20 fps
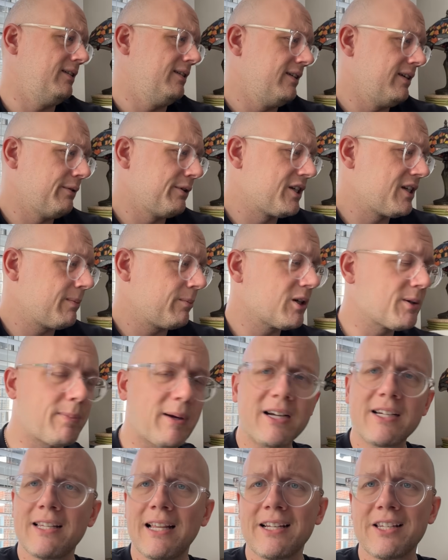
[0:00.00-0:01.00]
in some
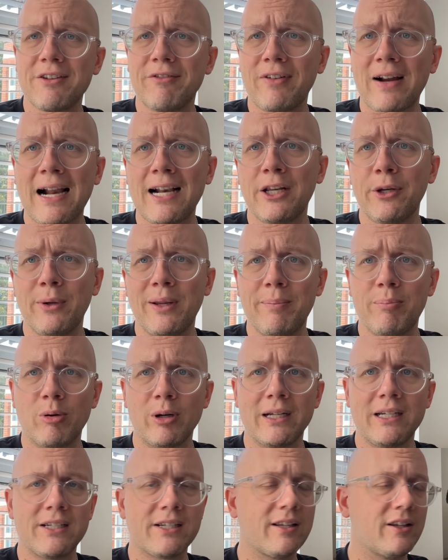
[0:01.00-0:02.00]
respects, that's the value he
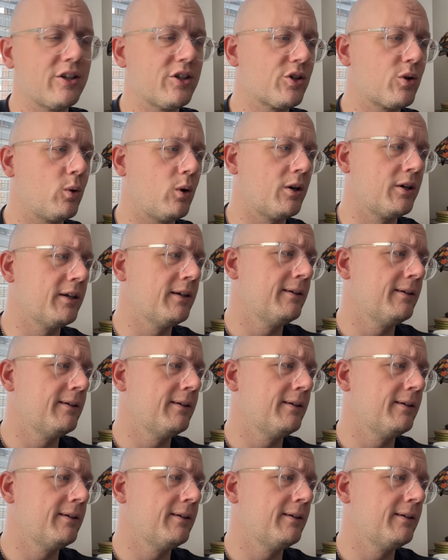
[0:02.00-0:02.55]
brings to the squad.